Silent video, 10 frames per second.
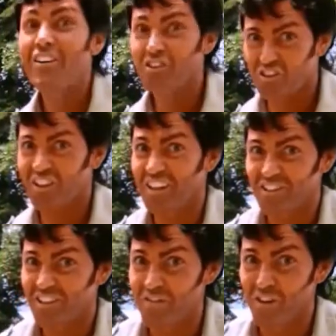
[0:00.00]
as you see
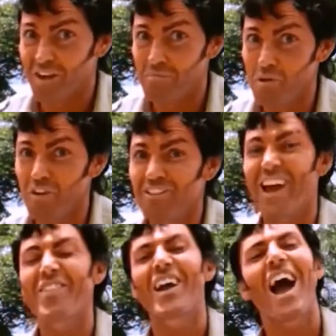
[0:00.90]
in TV and
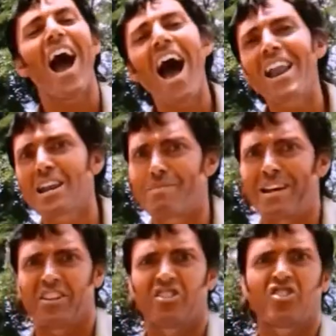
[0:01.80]
movies, and they aren't
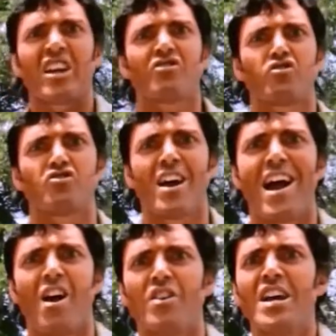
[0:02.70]
about to chase you
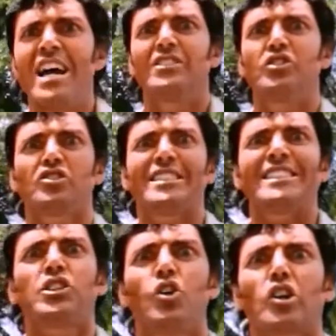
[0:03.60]
down and use
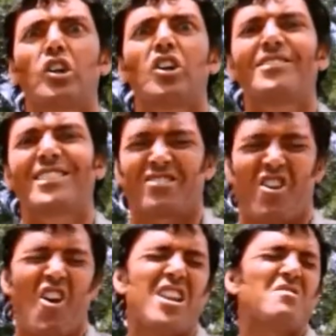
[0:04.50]
their hook claws to
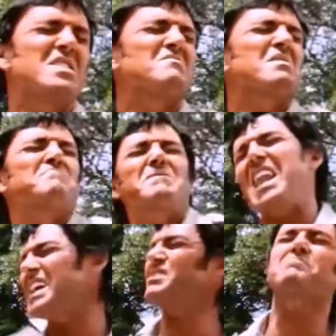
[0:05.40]
turn you into a
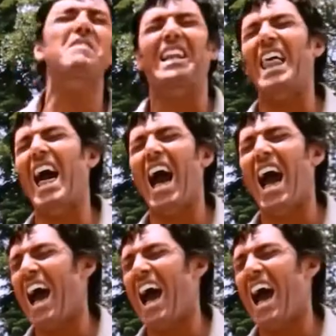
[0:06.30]
blood sprinkler.